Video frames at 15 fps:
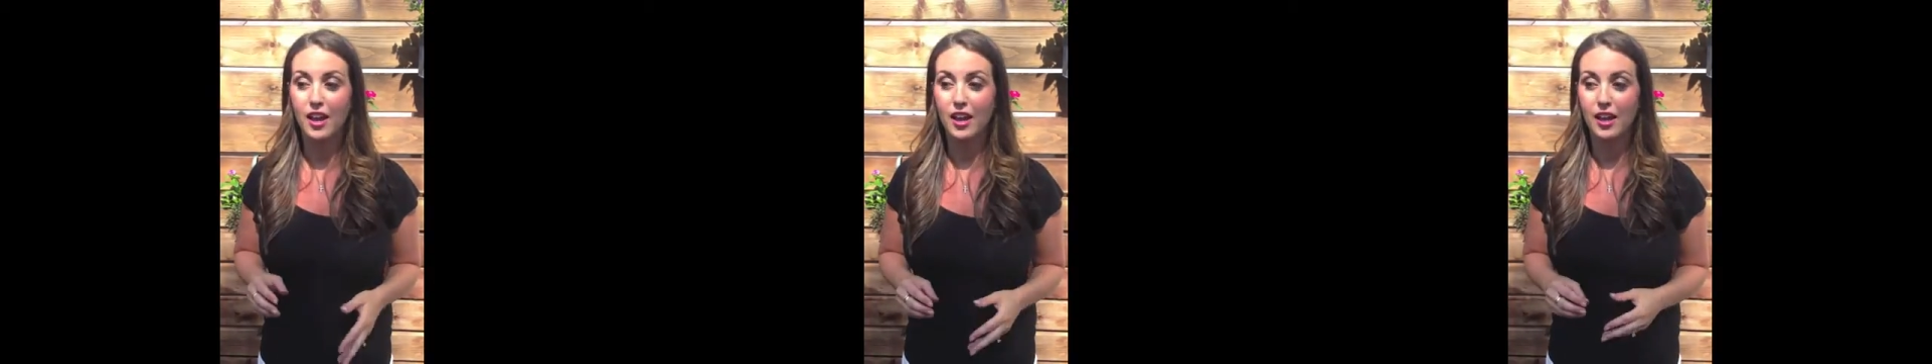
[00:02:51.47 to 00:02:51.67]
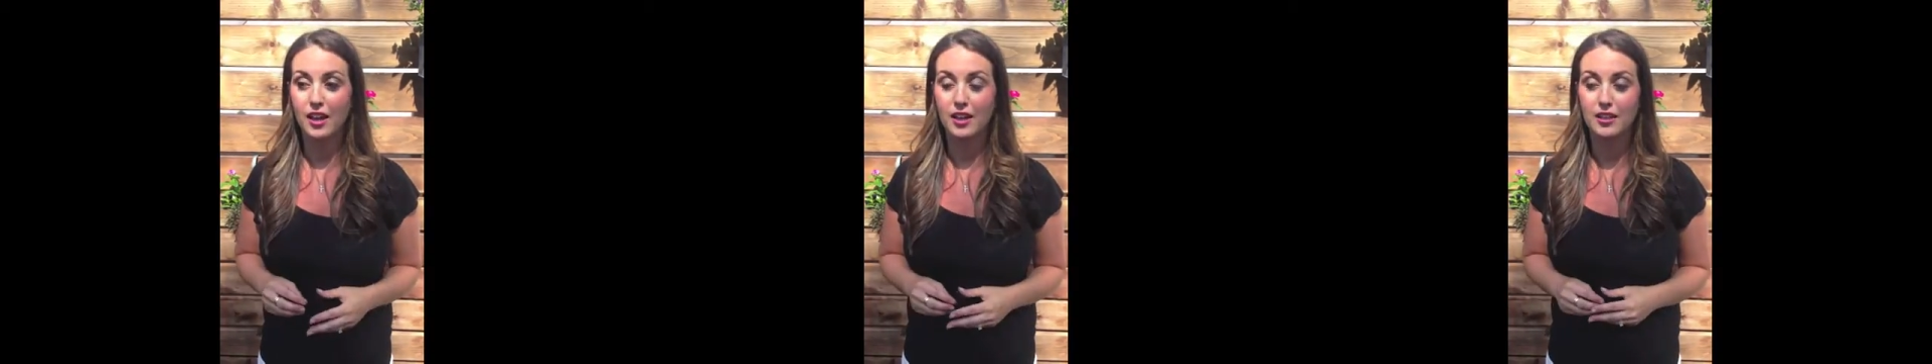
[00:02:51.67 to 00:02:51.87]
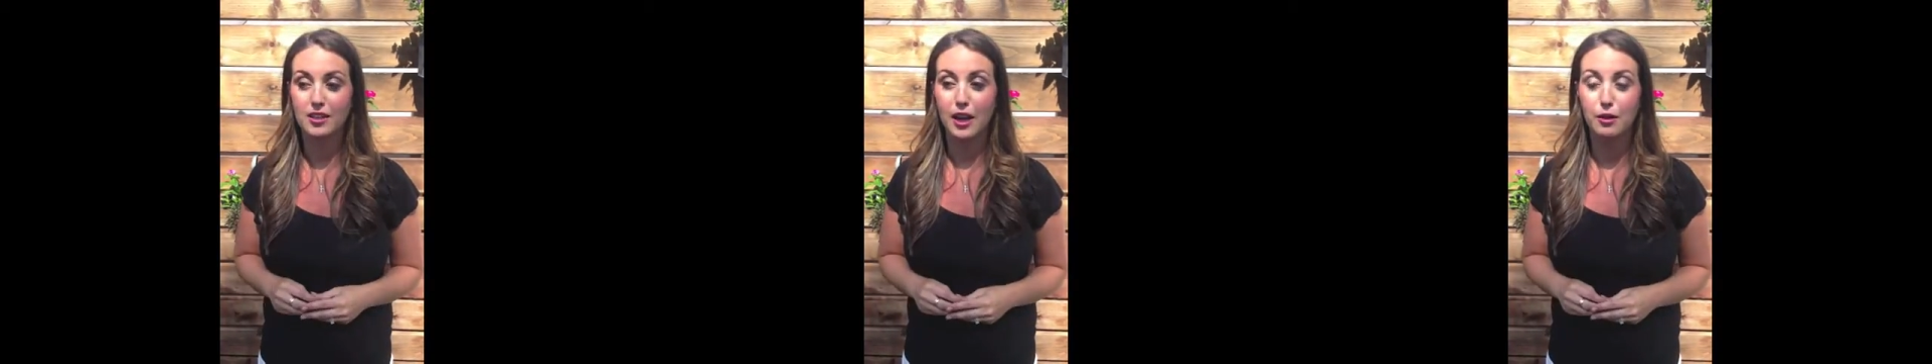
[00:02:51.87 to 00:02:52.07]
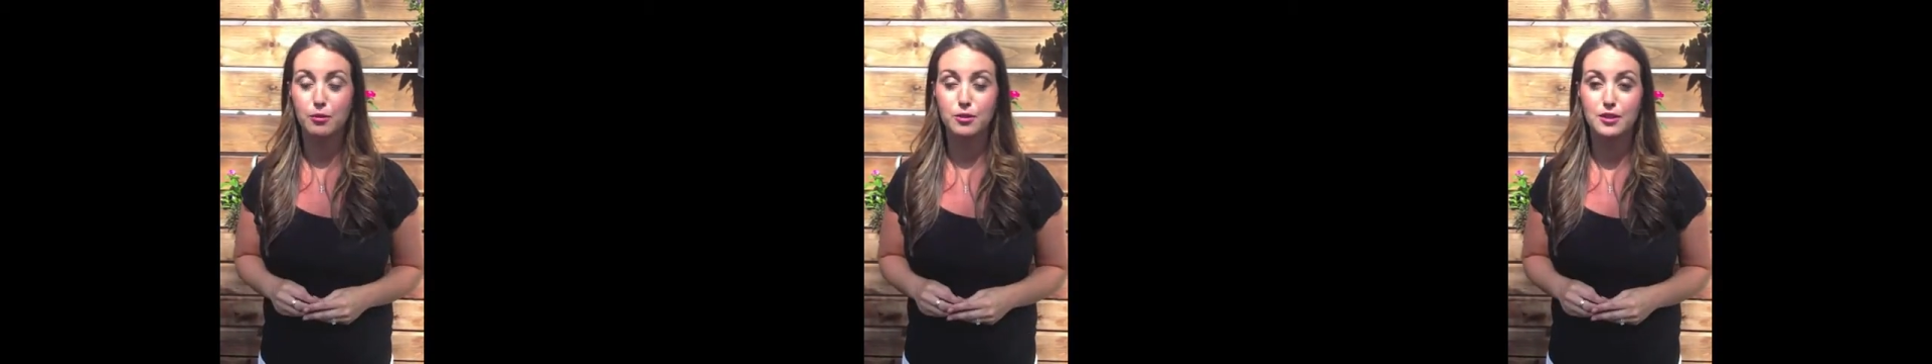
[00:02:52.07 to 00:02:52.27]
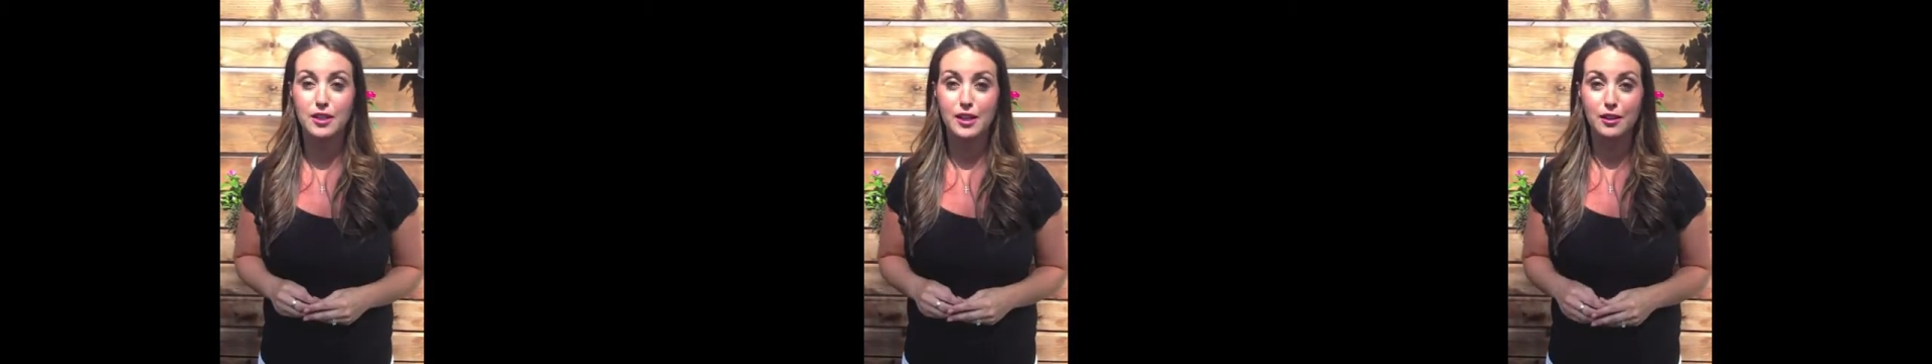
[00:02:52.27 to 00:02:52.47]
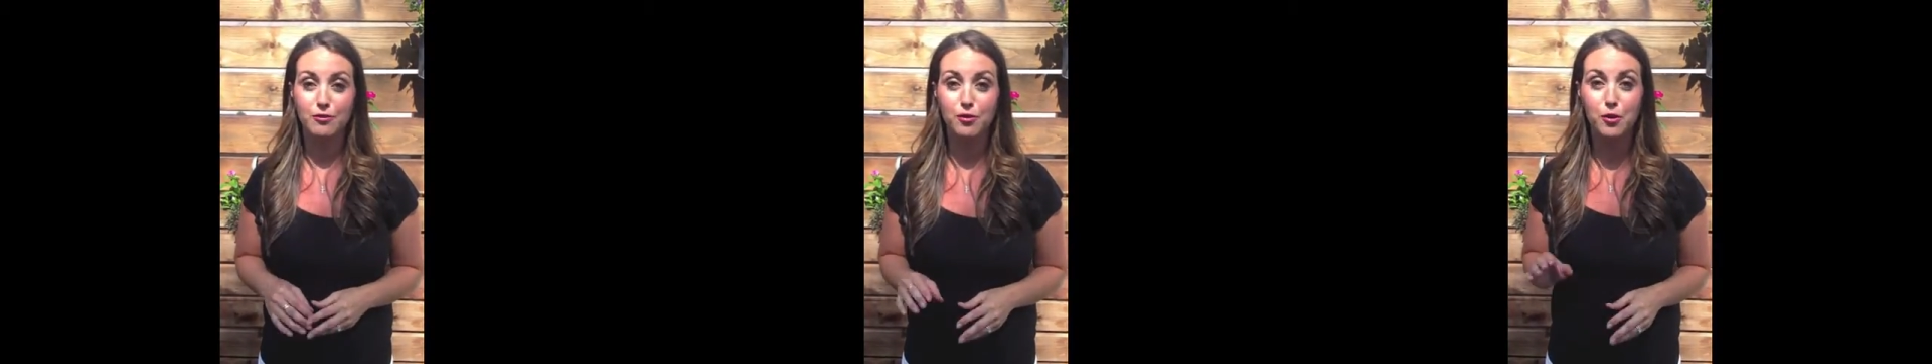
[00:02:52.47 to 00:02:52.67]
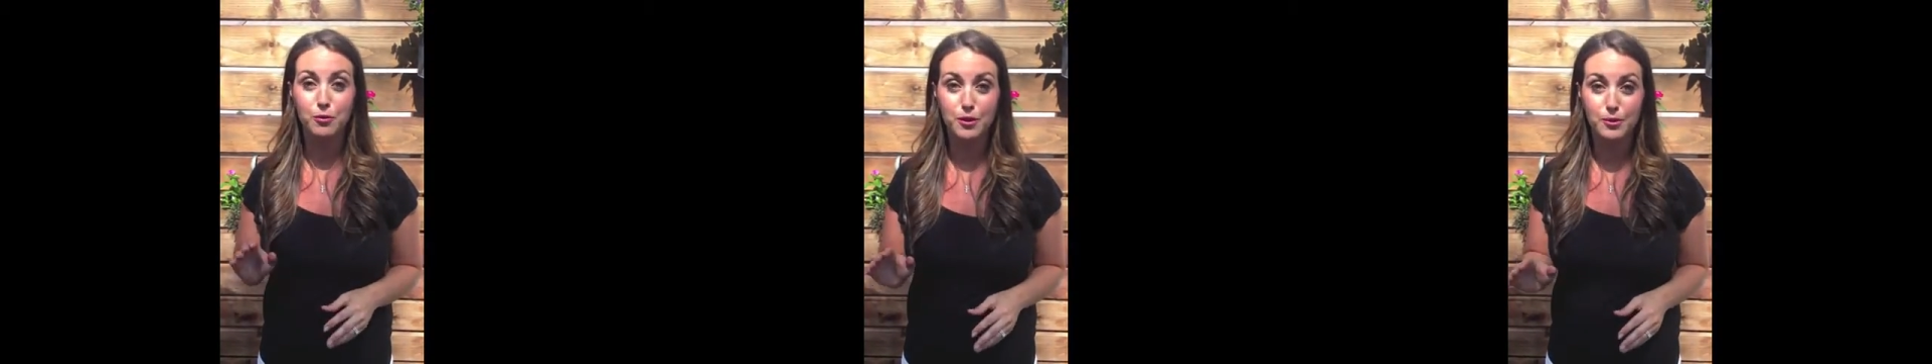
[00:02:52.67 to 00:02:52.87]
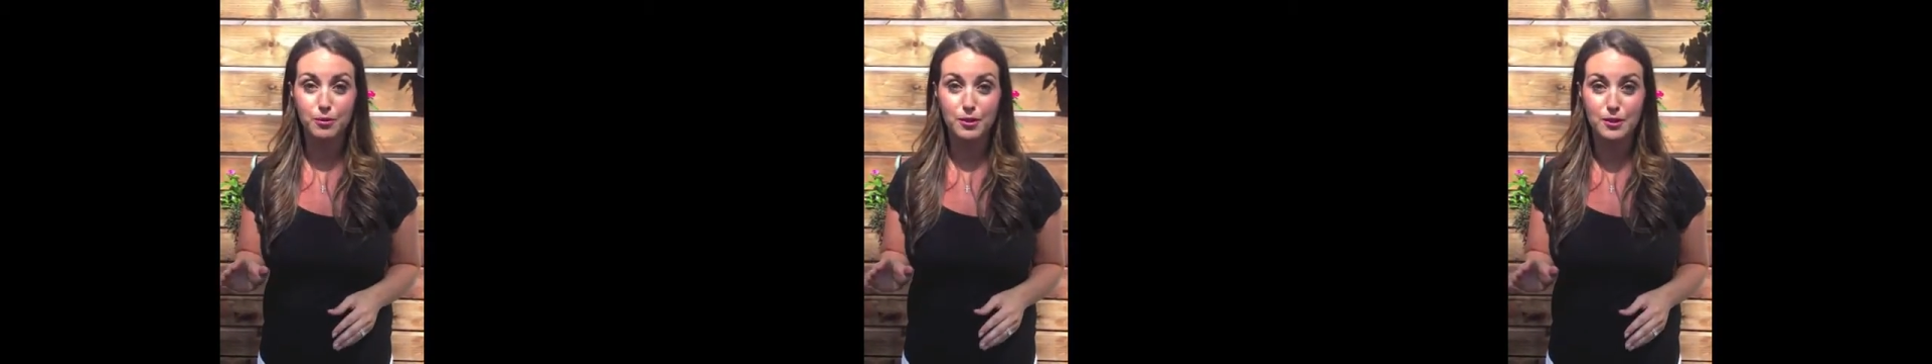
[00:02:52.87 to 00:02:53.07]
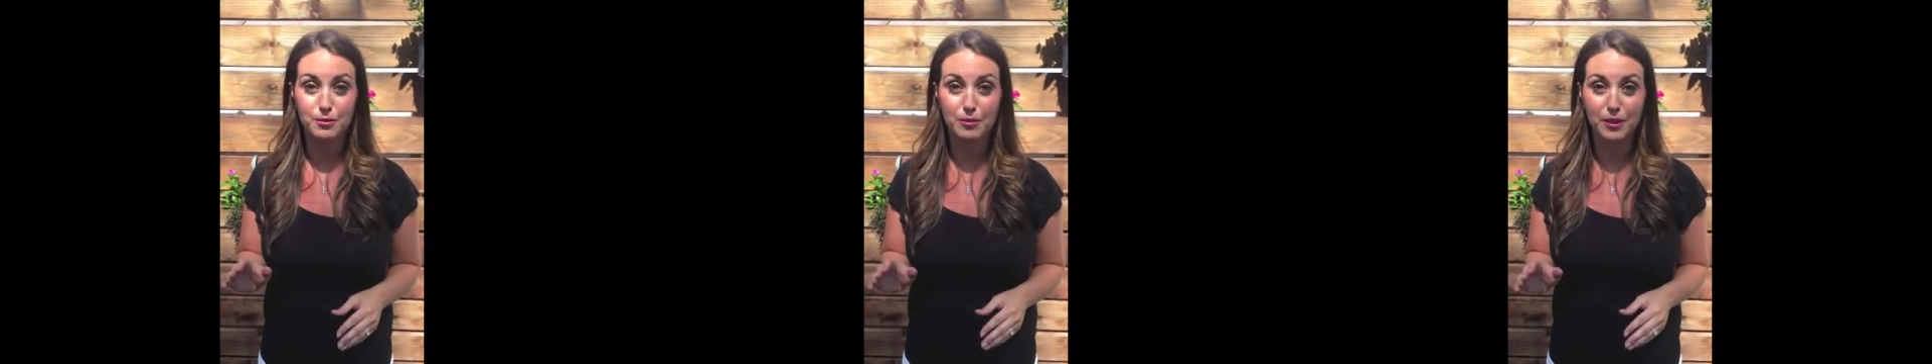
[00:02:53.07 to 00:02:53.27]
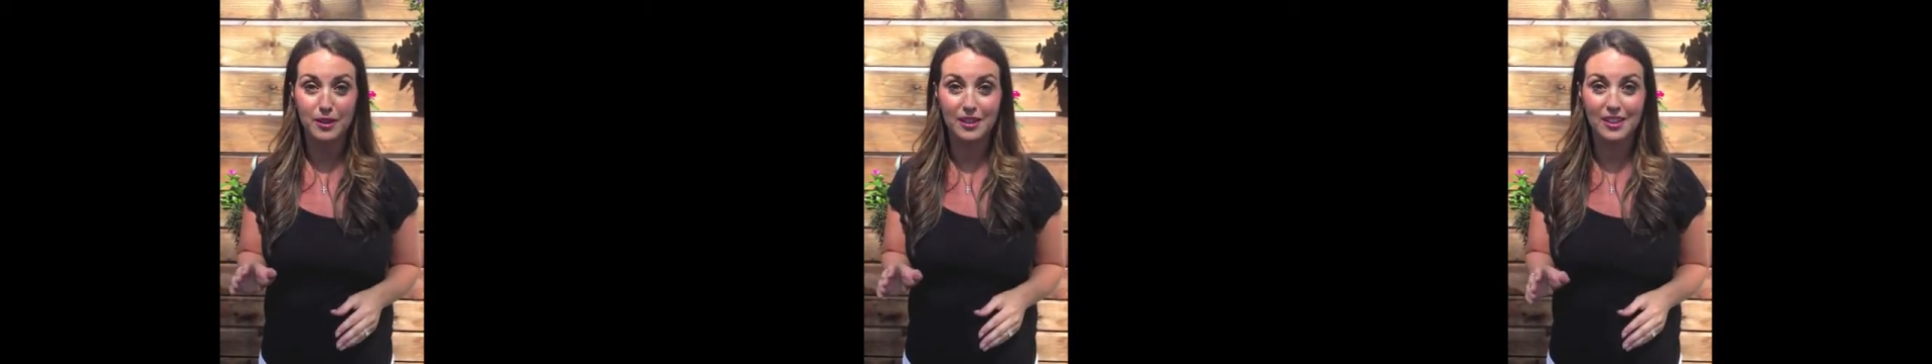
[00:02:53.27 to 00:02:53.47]
and I will take full
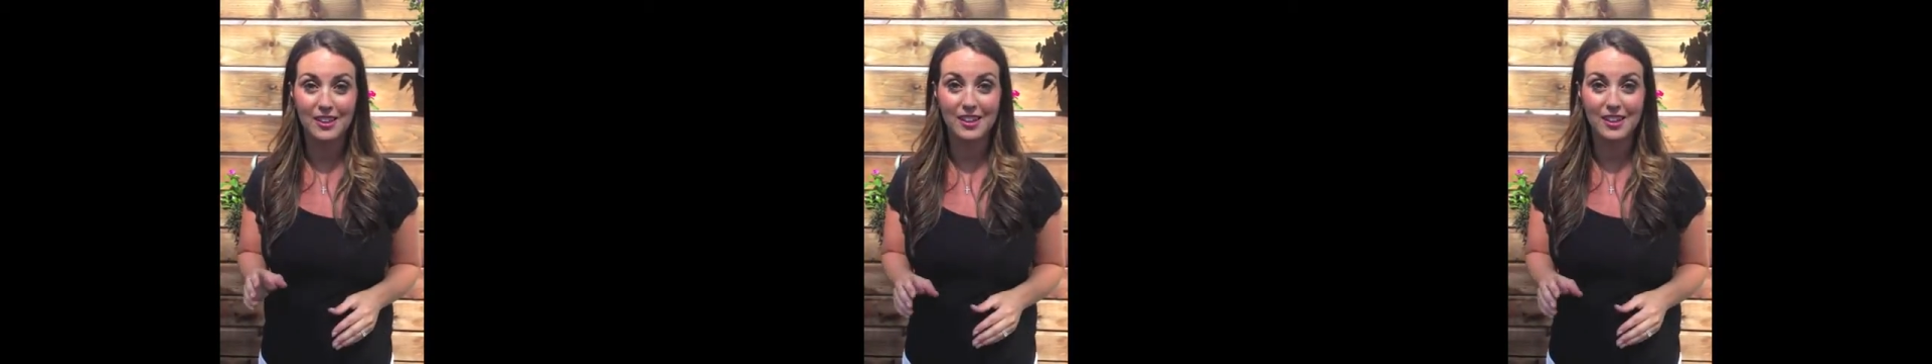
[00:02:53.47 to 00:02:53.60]
responsibility